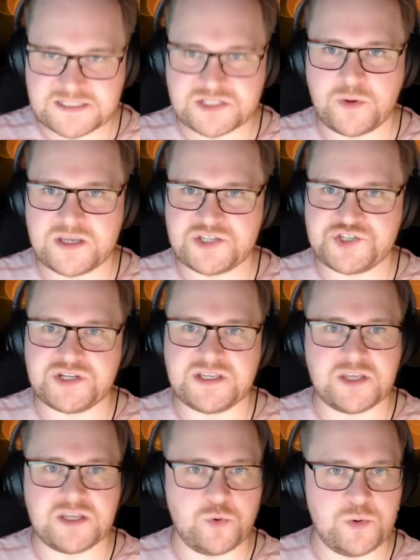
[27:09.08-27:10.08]
question
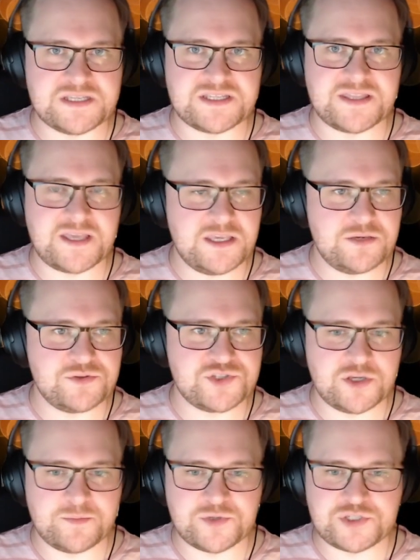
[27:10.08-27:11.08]
in the quiz. Thank you
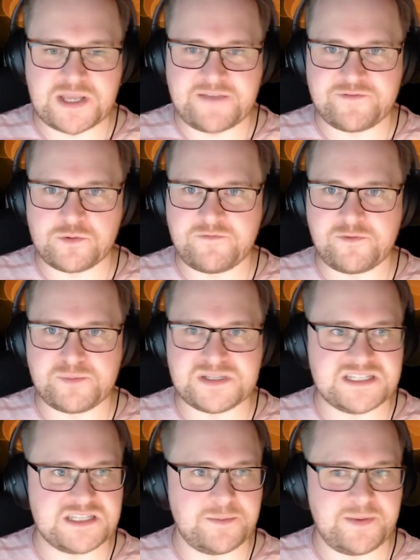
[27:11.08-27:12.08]
so much, everyone, for
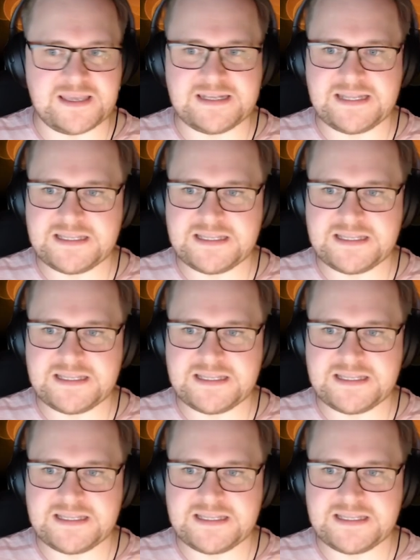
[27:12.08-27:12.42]
participating.